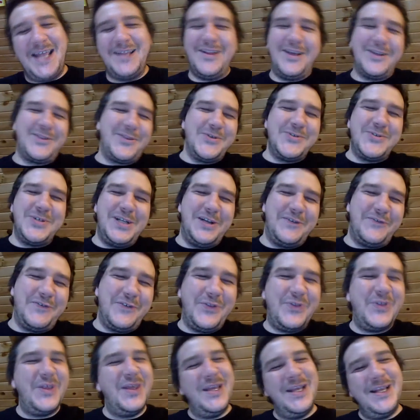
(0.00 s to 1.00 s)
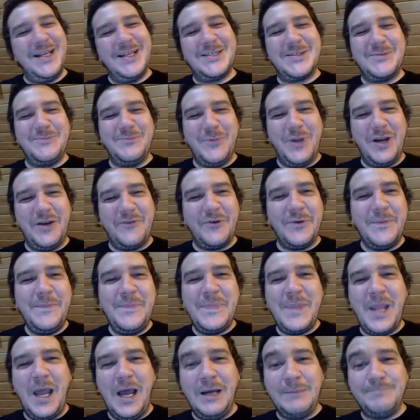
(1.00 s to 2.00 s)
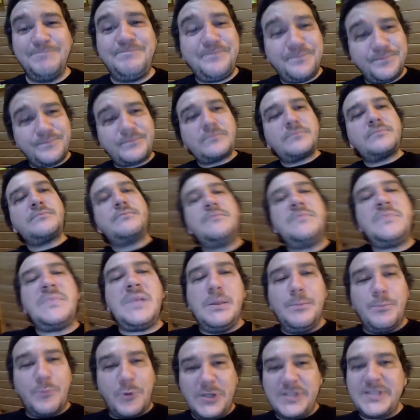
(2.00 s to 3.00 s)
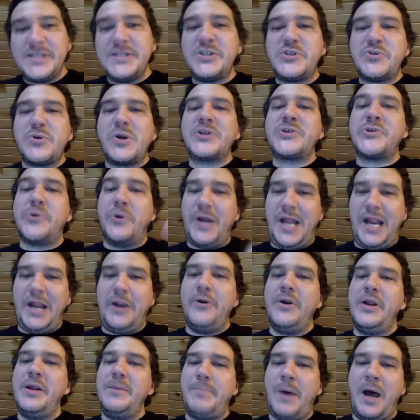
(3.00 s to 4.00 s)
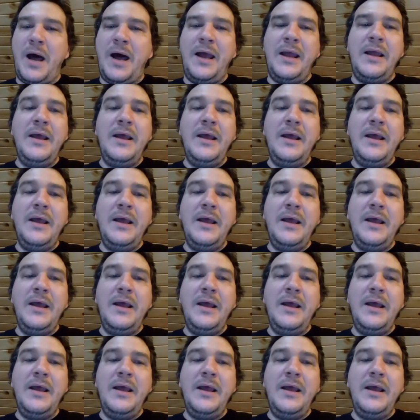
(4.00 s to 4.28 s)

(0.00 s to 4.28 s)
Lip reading: Like, those are different things, whatever. Prison structs are inherited by